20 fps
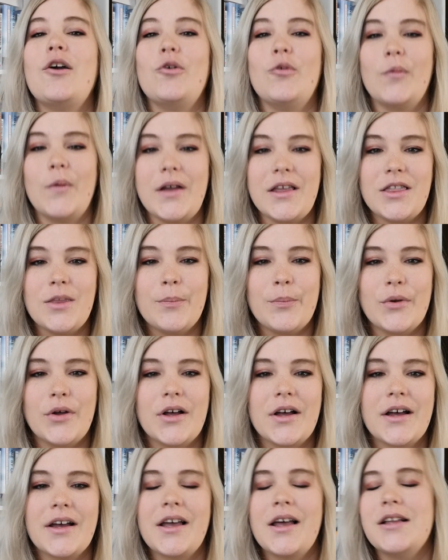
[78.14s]
read the
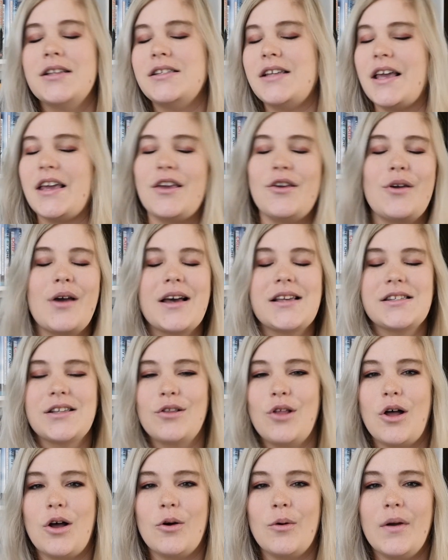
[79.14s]
book, take you guys
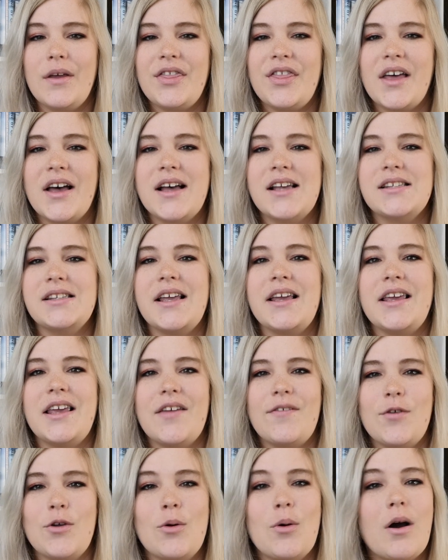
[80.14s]
along with us and
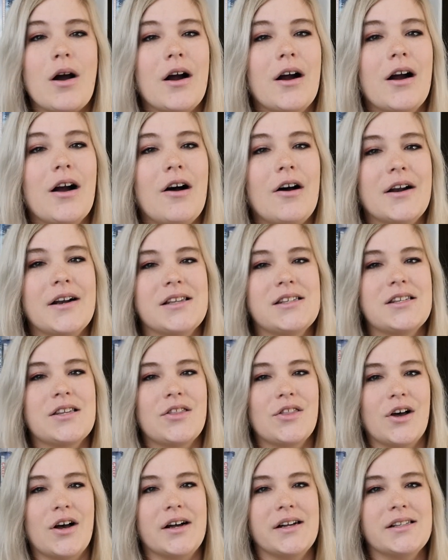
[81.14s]
give you our honest
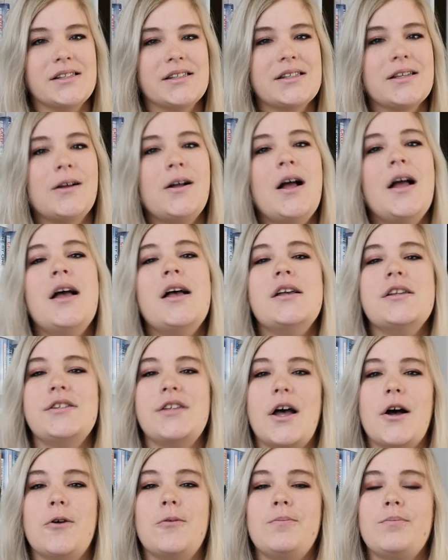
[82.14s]
thoughts.
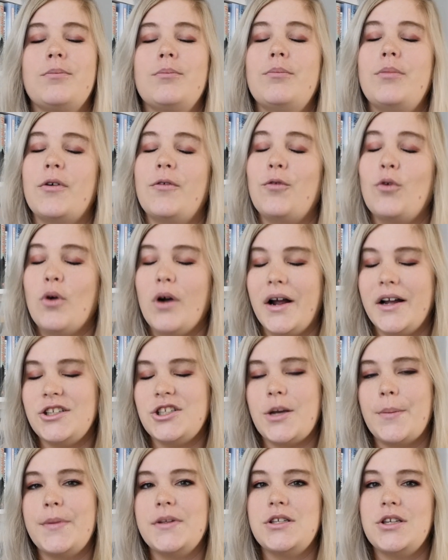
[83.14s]
So before I
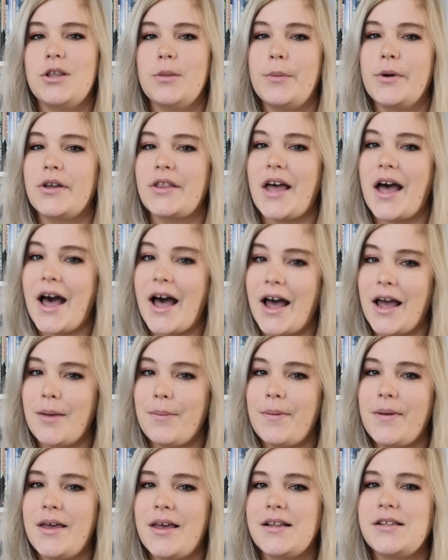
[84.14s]
jump into the book that I
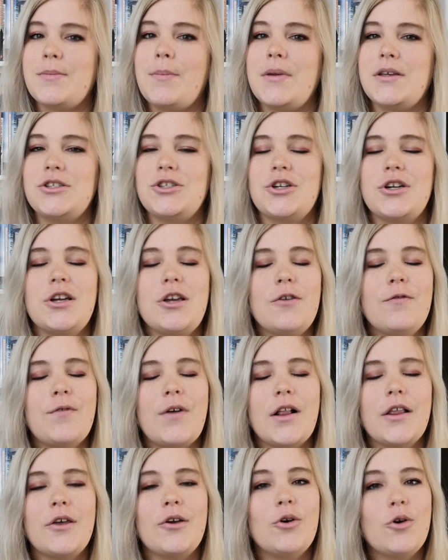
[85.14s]
picked, make sure you follow